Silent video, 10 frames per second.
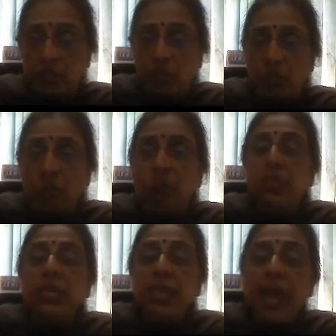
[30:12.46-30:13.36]
would
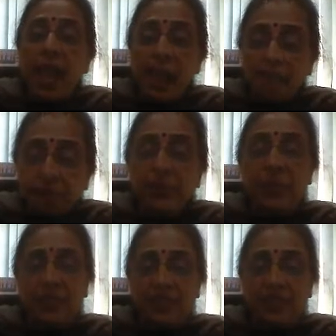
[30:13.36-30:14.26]
it
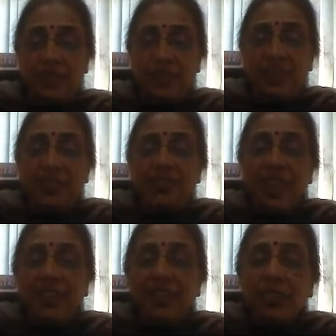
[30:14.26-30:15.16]
happen
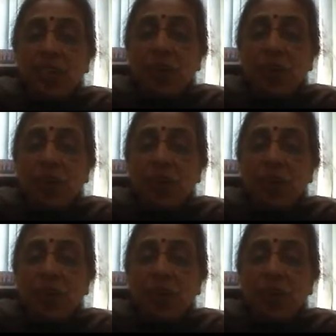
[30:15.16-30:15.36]
that in the